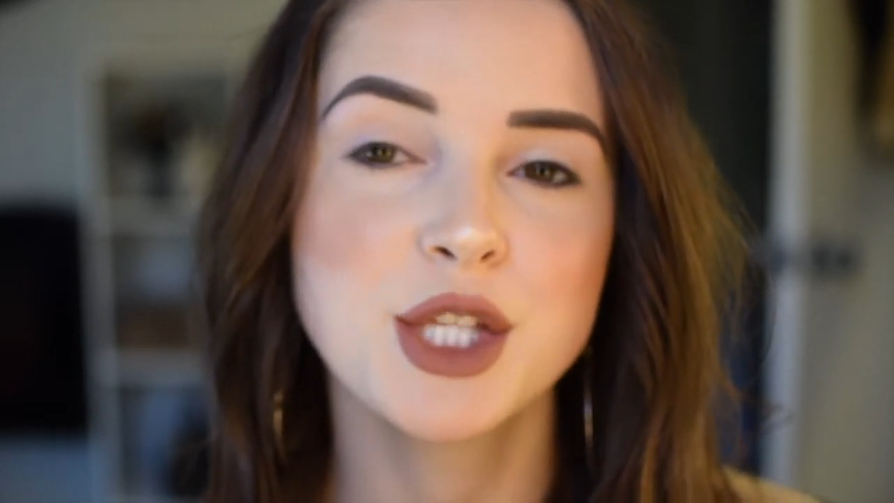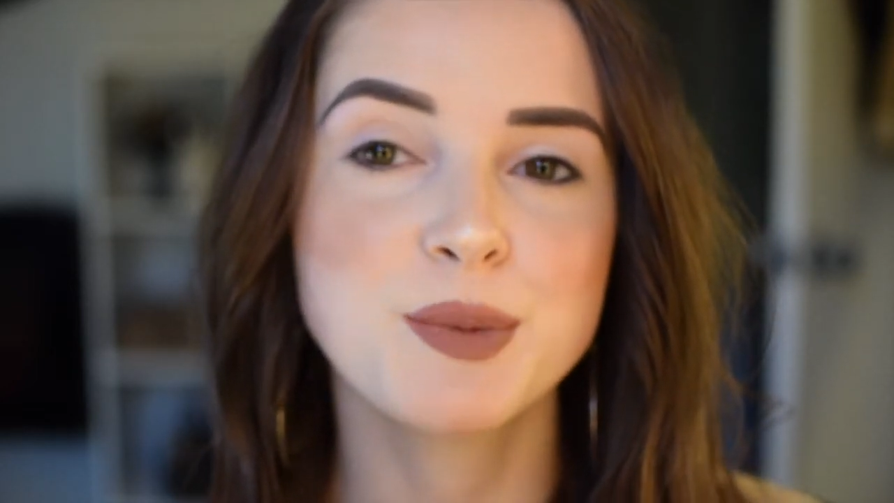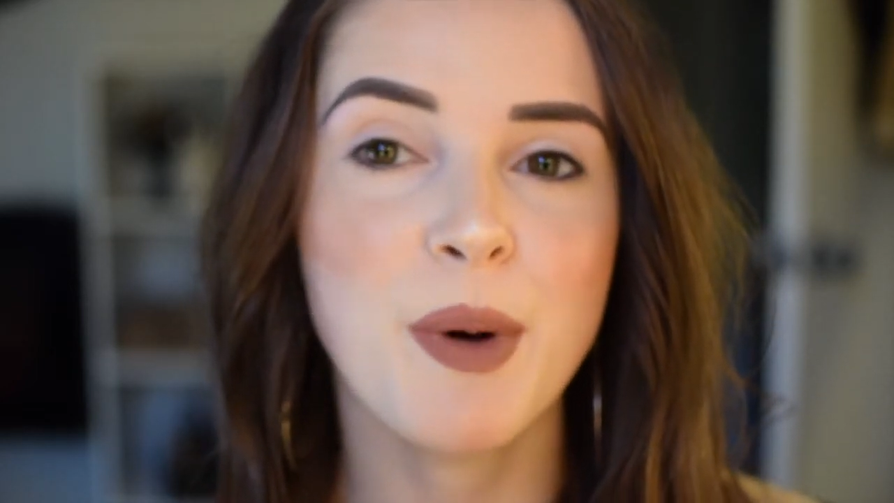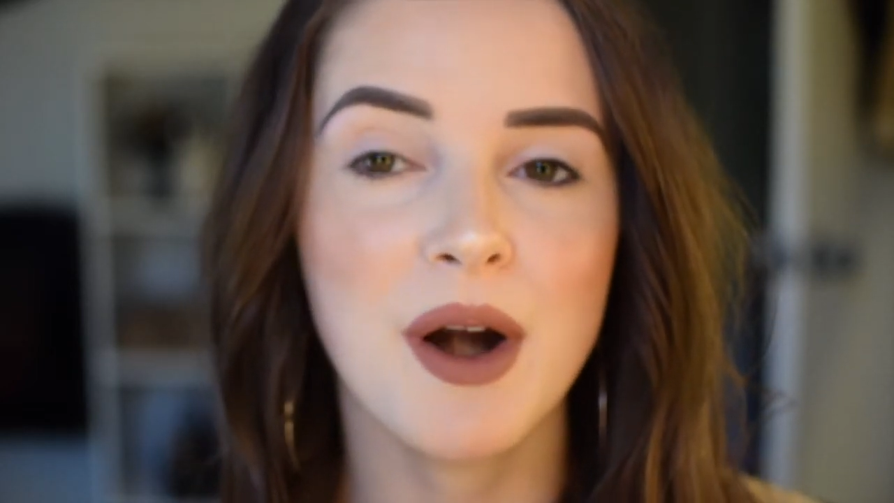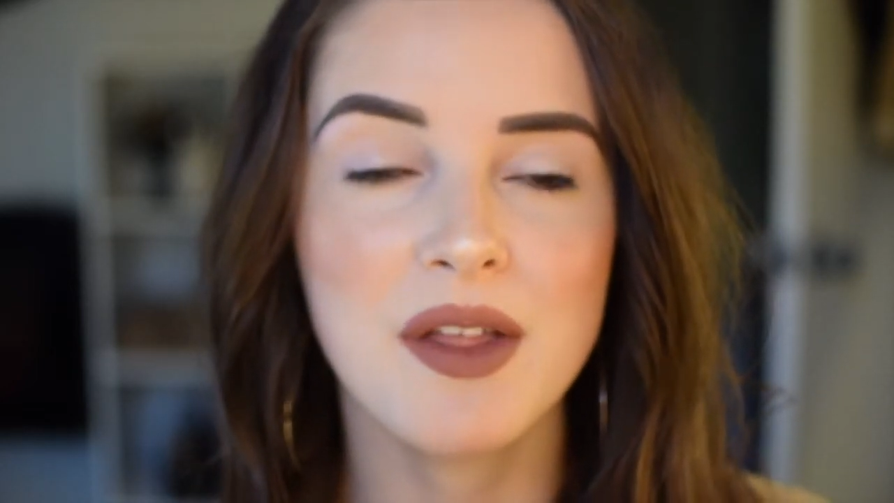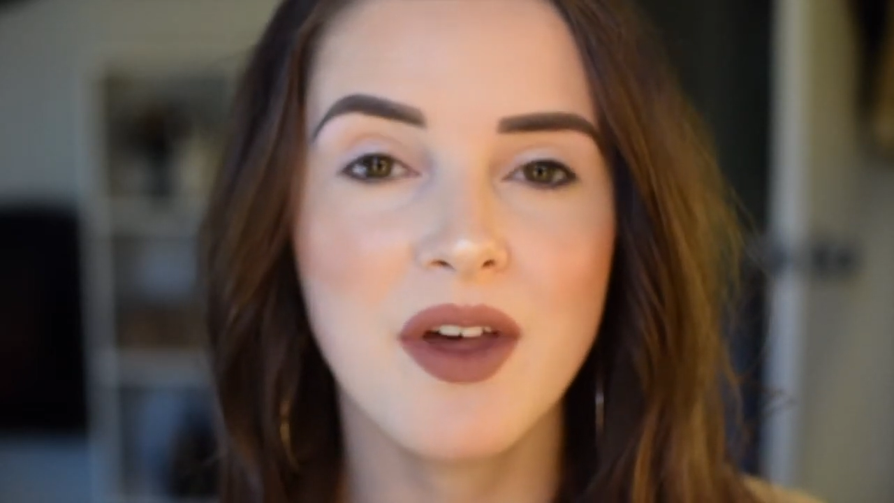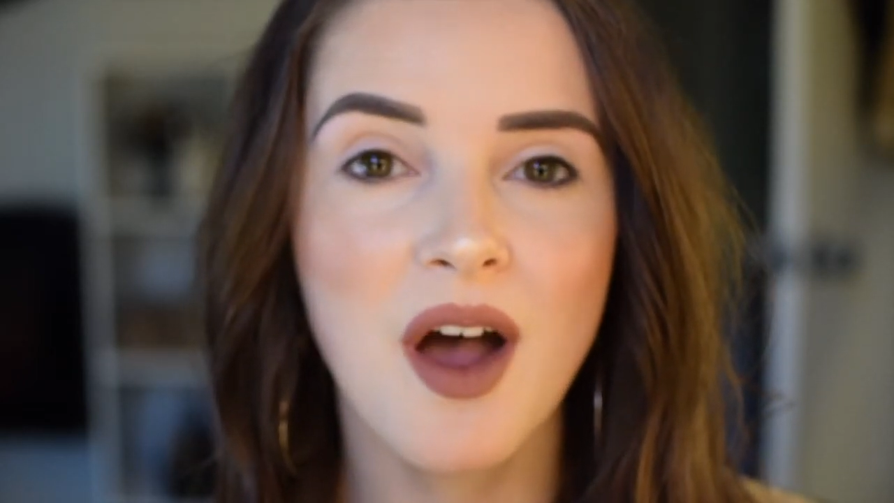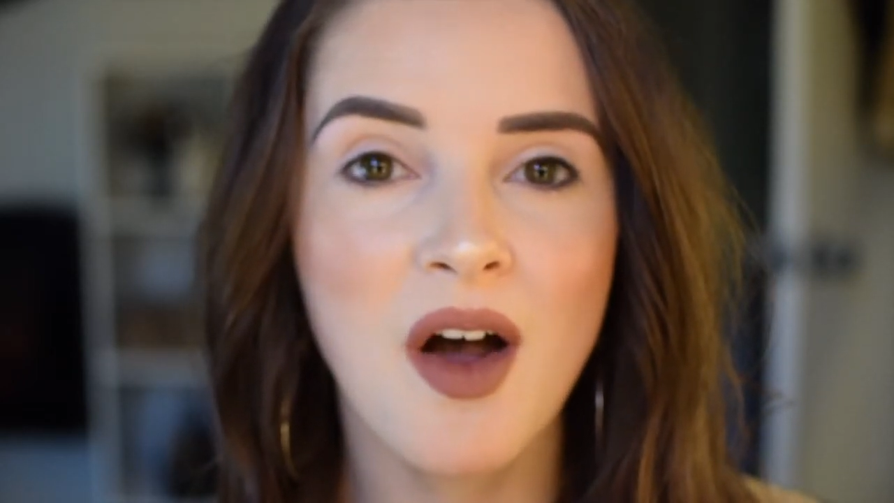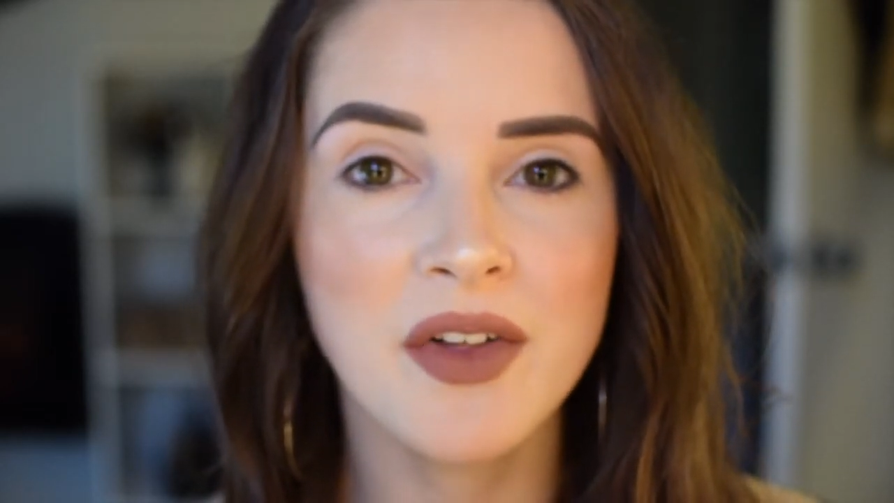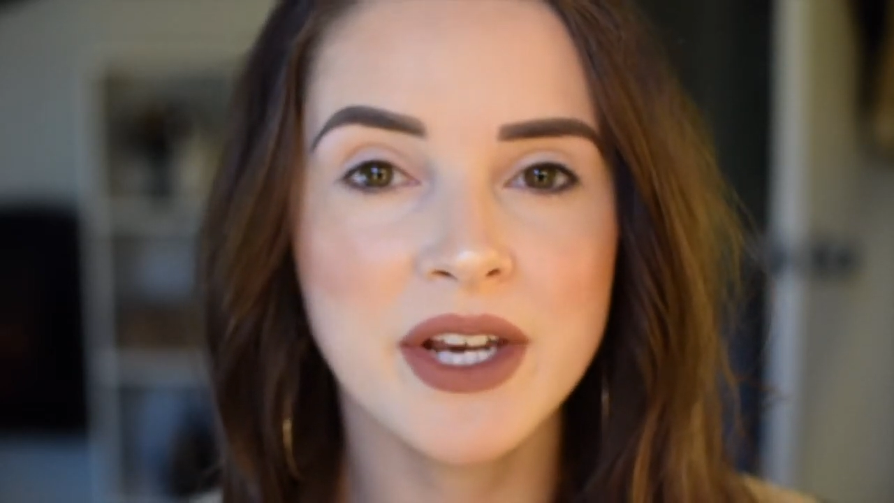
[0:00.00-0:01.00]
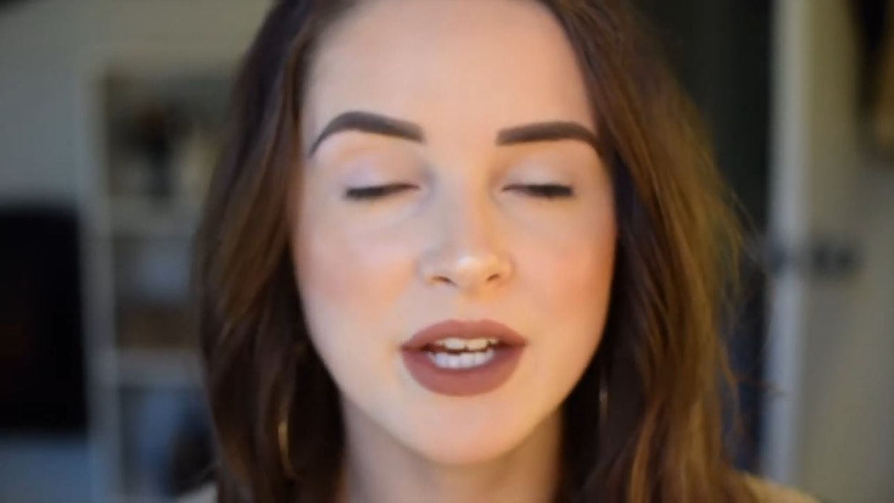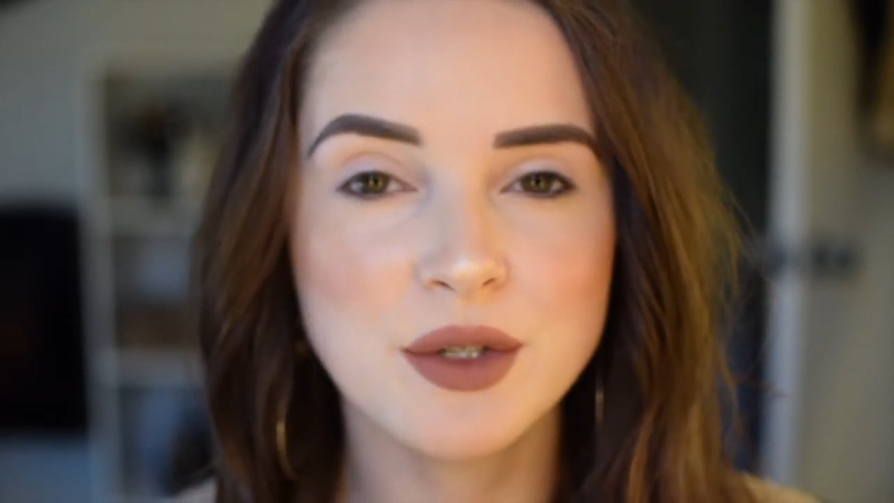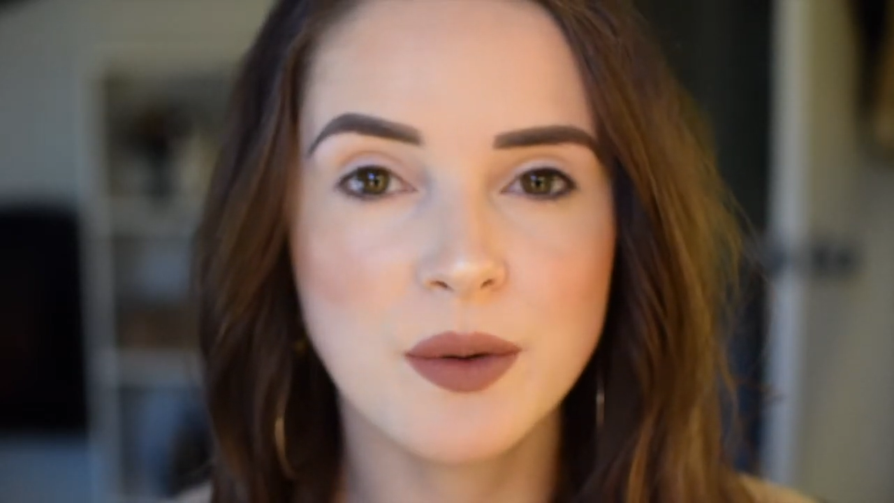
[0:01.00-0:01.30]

It's part of the Holiday